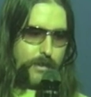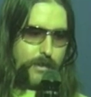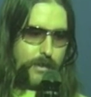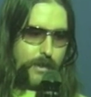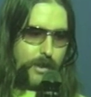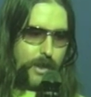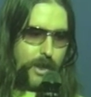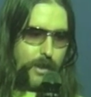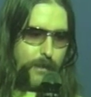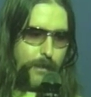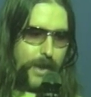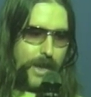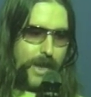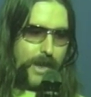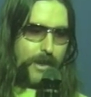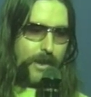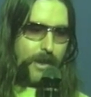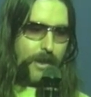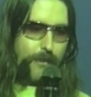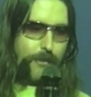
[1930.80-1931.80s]

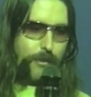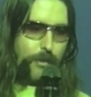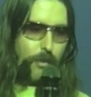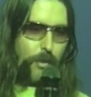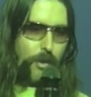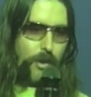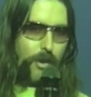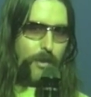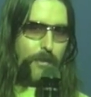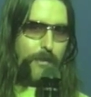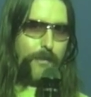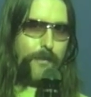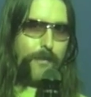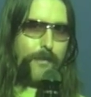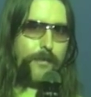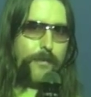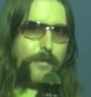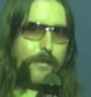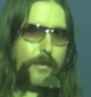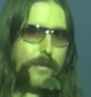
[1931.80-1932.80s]
bad after a while.
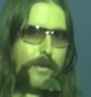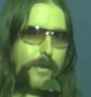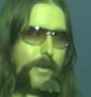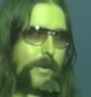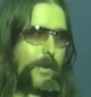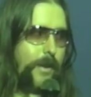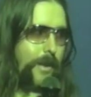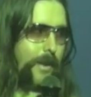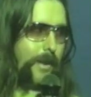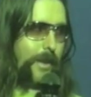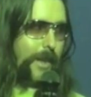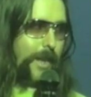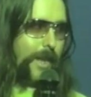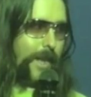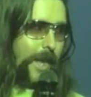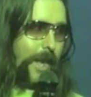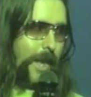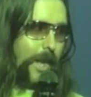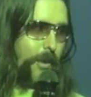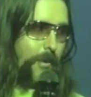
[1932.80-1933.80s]

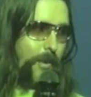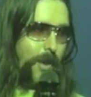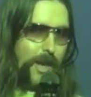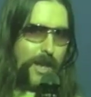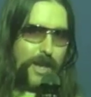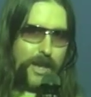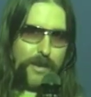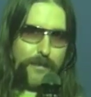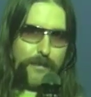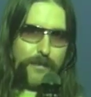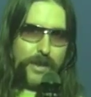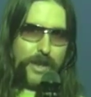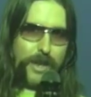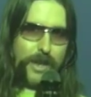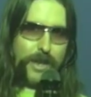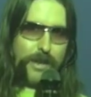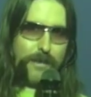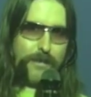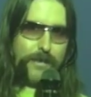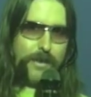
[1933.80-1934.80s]
Anyhow,
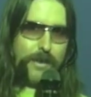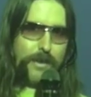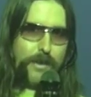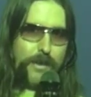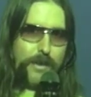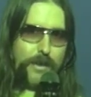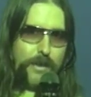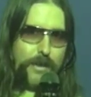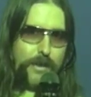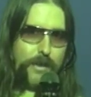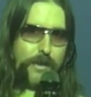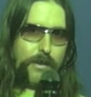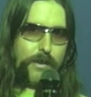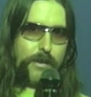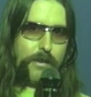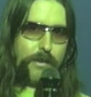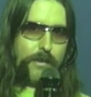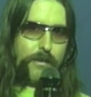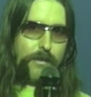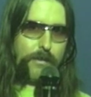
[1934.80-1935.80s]
yeah.
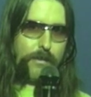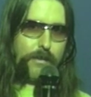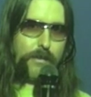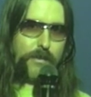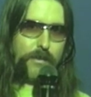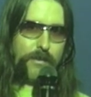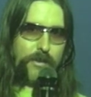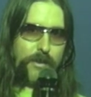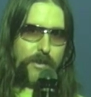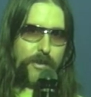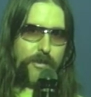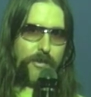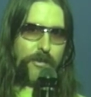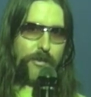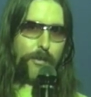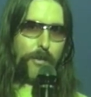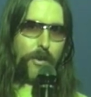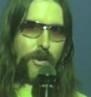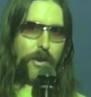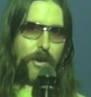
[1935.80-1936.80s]
So this is
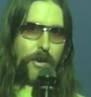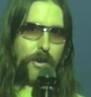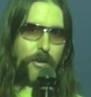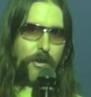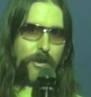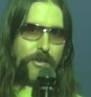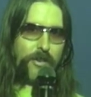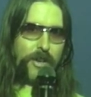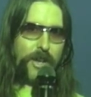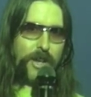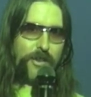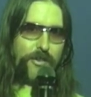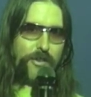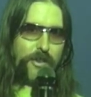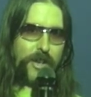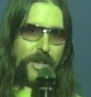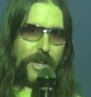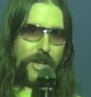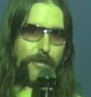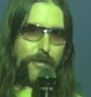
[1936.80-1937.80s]
my Hitachi
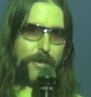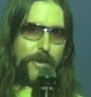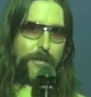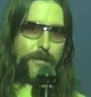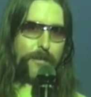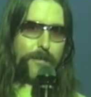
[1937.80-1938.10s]
camera.